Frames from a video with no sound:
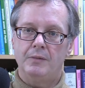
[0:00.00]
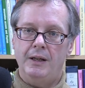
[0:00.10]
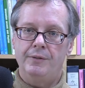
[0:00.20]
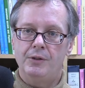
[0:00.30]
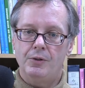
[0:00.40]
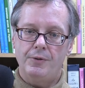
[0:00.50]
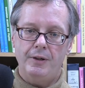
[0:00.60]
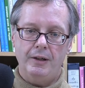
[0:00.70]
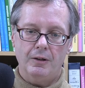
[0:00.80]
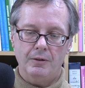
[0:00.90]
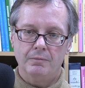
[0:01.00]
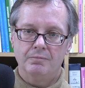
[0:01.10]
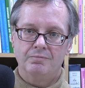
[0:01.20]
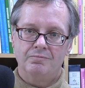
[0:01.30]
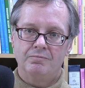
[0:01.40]
even though they are
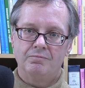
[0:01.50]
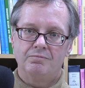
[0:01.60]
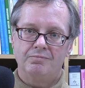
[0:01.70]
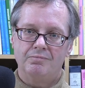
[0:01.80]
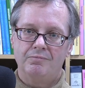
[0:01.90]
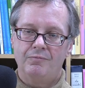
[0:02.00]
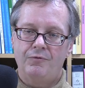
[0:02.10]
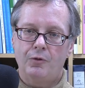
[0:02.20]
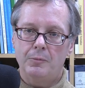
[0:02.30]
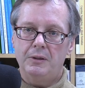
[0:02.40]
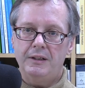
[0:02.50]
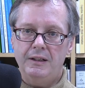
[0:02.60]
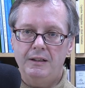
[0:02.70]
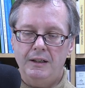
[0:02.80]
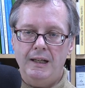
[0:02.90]

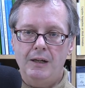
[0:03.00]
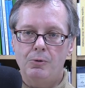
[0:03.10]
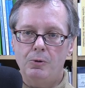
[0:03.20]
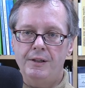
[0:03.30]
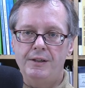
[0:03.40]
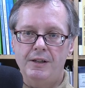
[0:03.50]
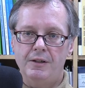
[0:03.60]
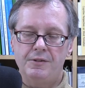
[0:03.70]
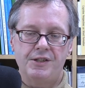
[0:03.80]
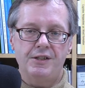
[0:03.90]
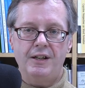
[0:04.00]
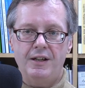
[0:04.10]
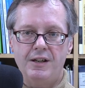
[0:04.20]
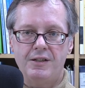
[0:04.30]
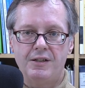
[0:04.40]
formally equal in their
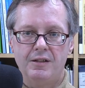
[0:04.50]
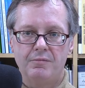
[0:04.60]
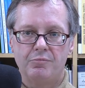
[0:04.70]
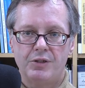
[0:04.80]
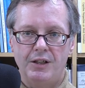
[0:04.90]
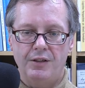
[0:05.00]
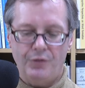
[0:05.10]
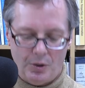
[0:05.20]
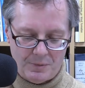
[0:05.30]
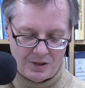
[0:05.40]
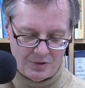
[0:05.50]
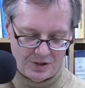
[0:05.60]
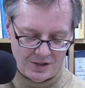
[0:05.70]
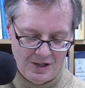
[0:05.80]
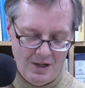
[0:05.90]
societies in, say, developed
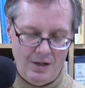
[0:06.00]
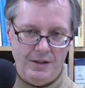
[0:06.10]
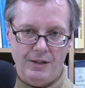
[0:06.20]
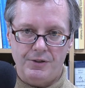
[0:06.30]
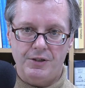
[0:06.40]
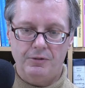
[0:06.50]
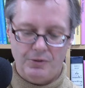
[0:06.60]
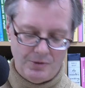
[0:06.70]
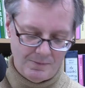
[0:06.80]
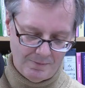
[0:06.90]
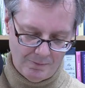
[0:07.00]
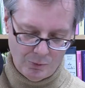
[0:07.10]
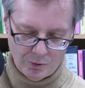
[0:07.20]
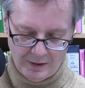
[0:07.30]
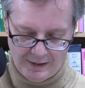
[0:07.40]
countries, they are still doing
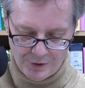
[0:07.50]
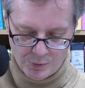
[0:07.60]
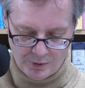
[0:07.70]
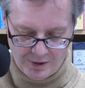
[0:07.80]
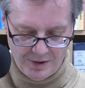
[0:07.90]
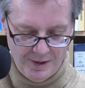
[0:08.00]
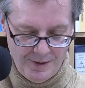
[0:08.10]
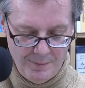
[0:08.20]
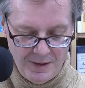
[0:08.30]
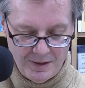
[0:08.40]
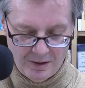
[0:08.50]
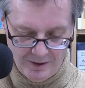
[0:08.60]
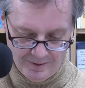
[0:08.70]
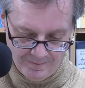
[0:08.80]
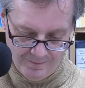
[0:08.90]
more housework than the men are.